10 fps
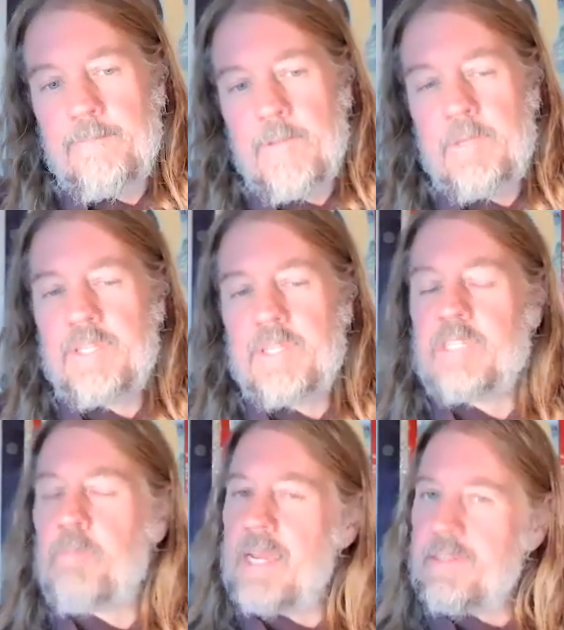But
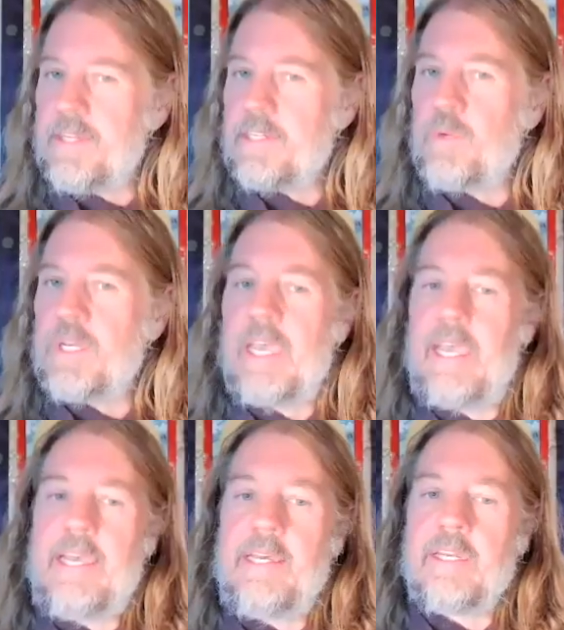despite this, we
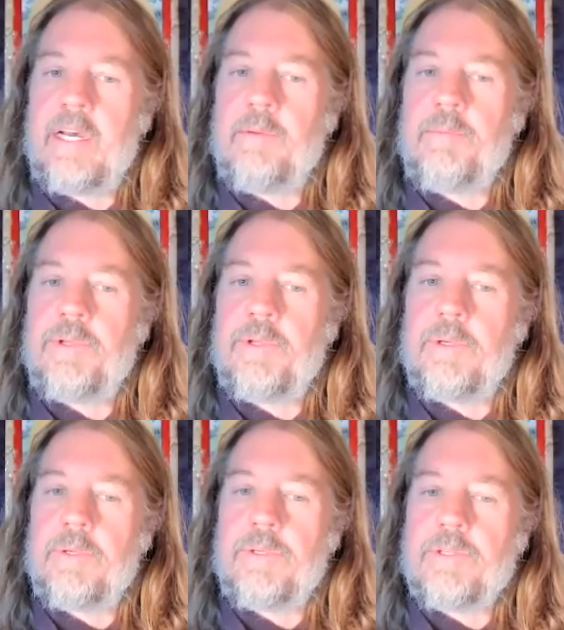can come
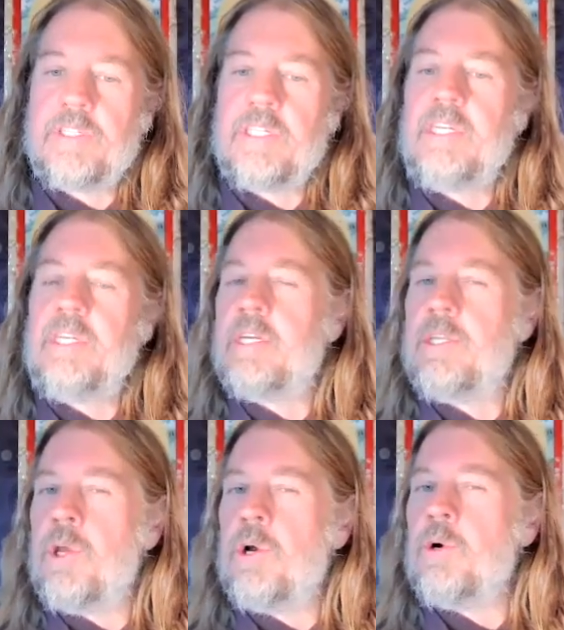to see
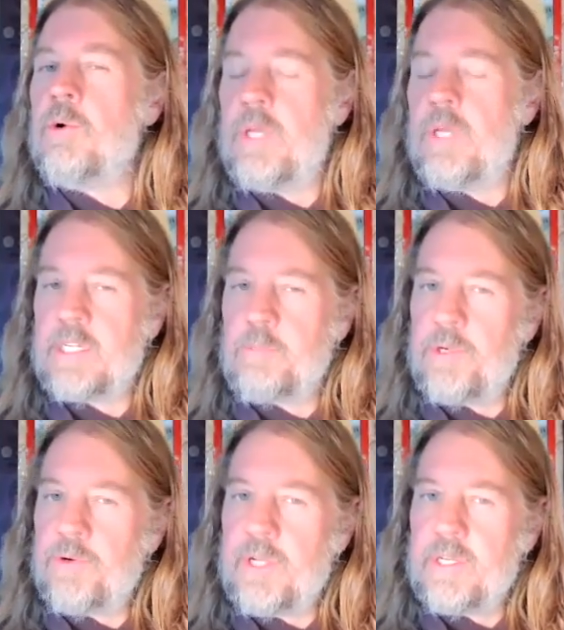and know and
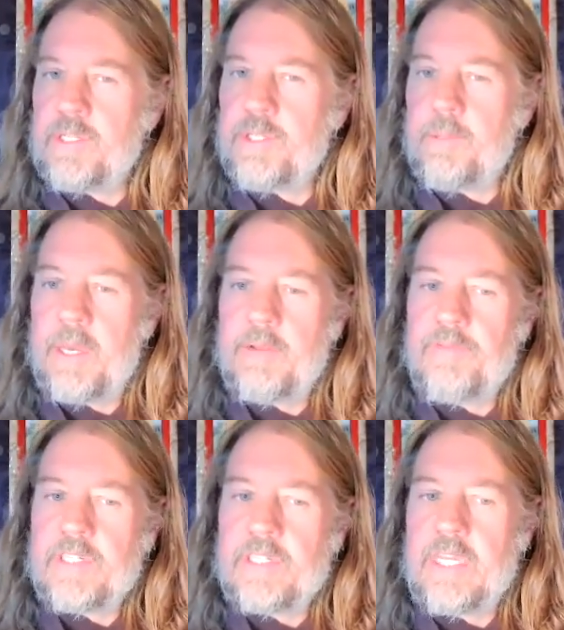experience the
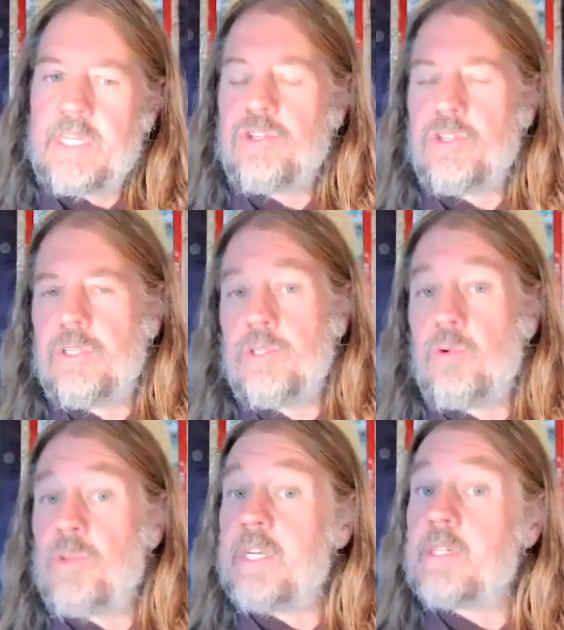manifestations
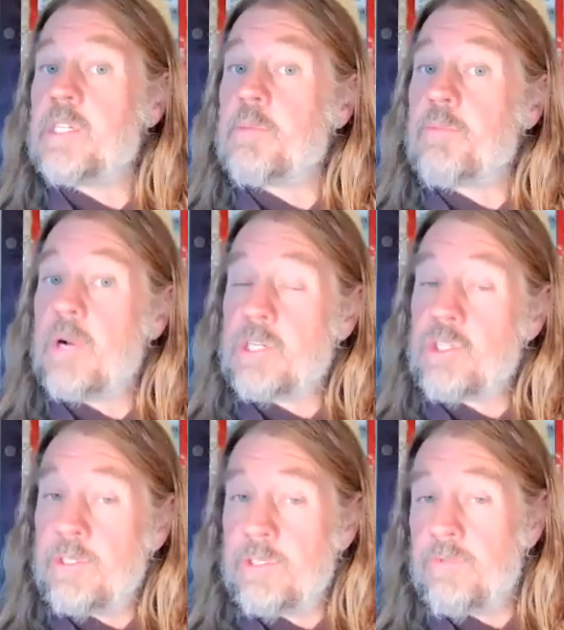or the
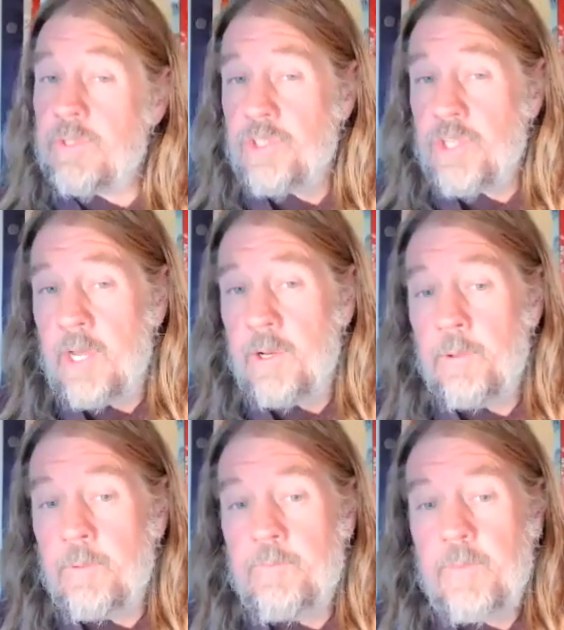expressions of the
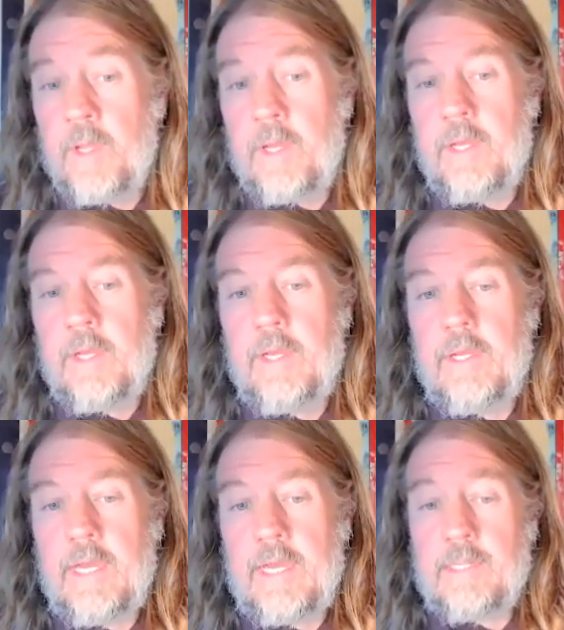shadow
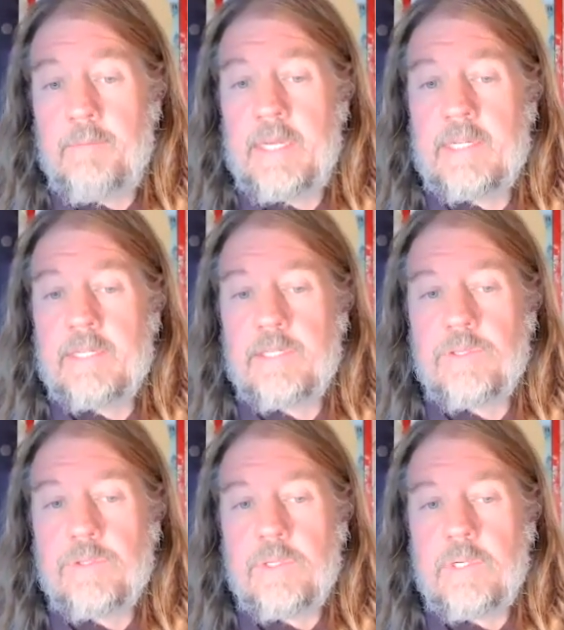as it makes
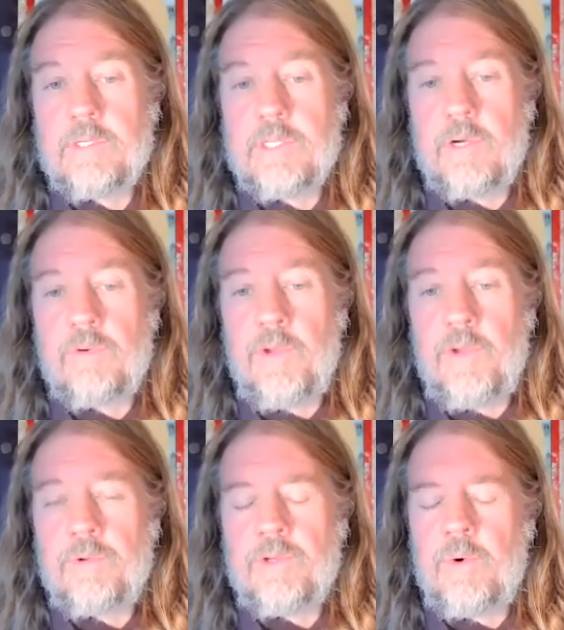itself
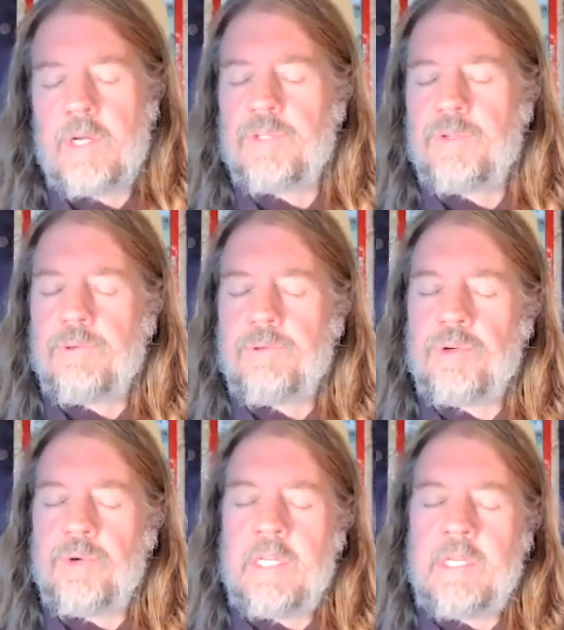known to us through
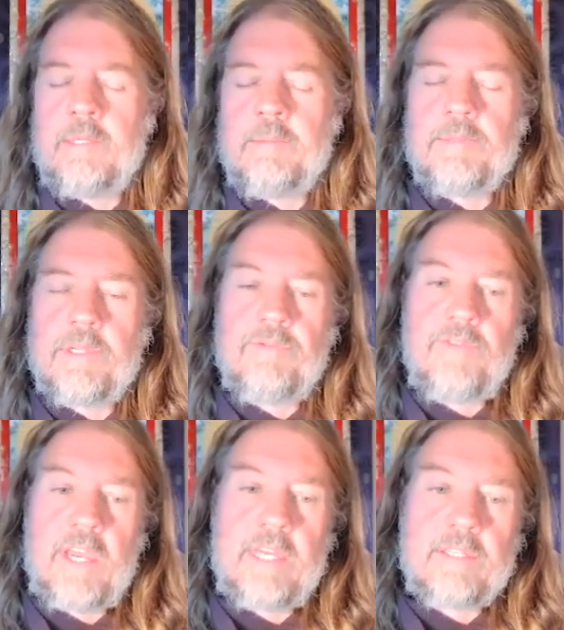dreams and
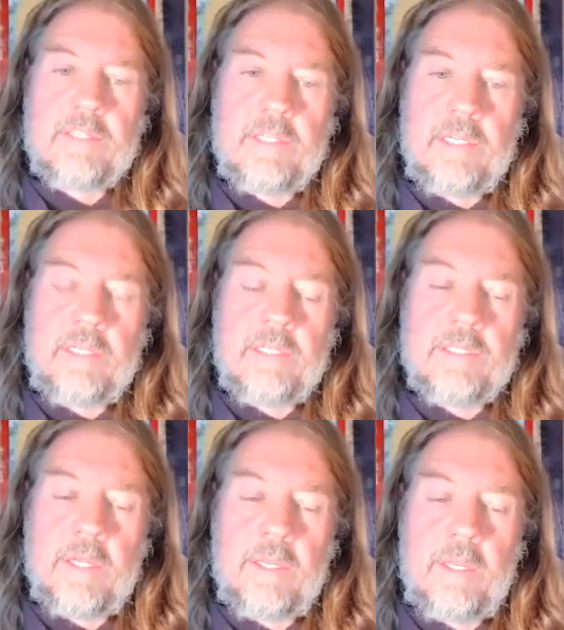
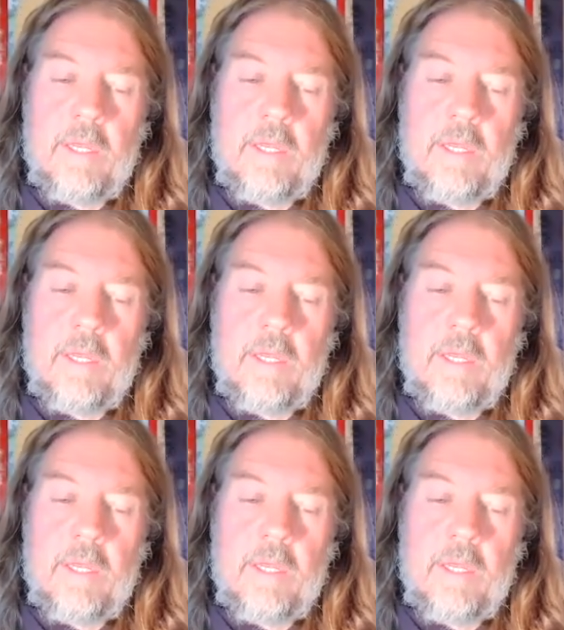fantasies and